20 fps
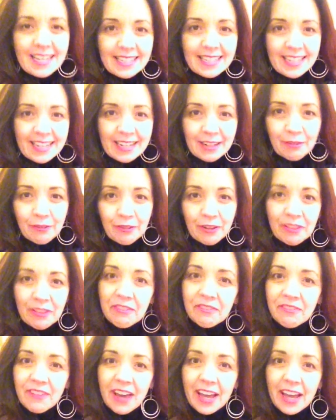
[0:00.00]
stand in front of
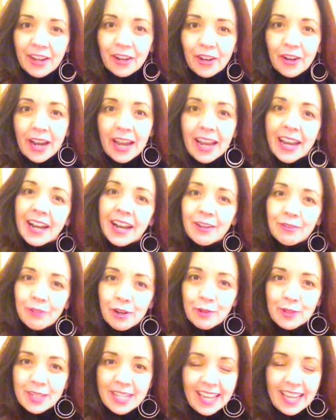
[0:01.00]
the fire and I
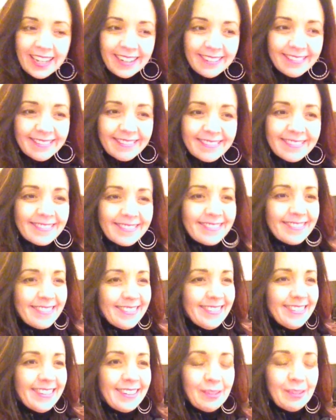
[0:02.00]
rotate,
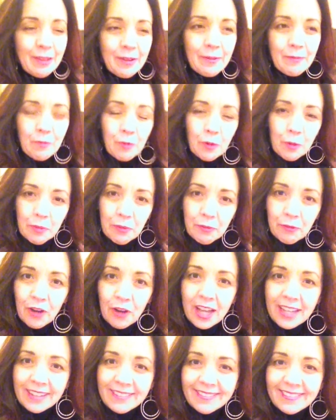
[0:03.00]
warm the
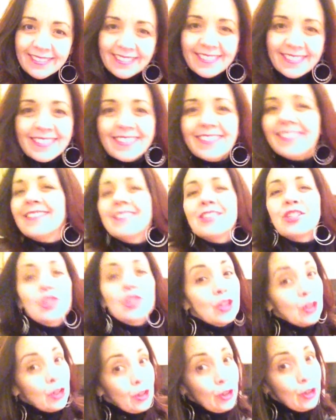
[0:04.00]
front,
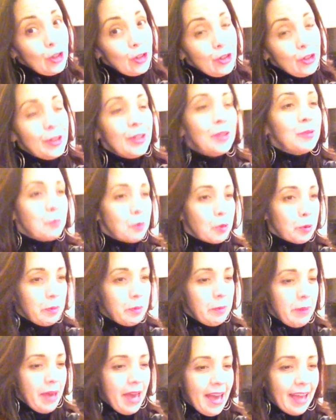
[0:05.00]
turn, warm
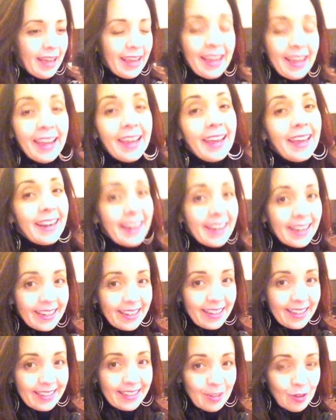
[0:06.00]
the back, and I
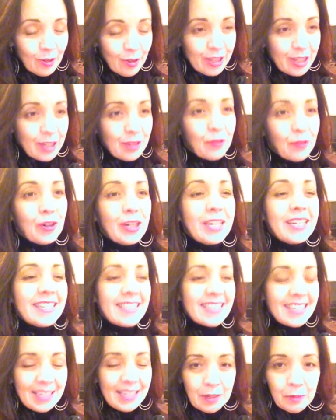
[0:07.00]
do this for an
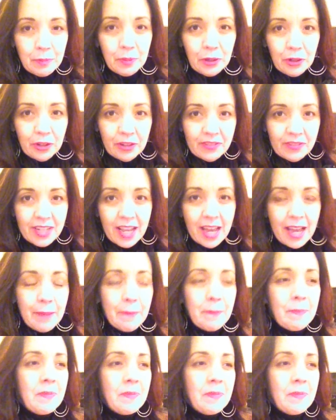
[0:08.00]
extended period of time.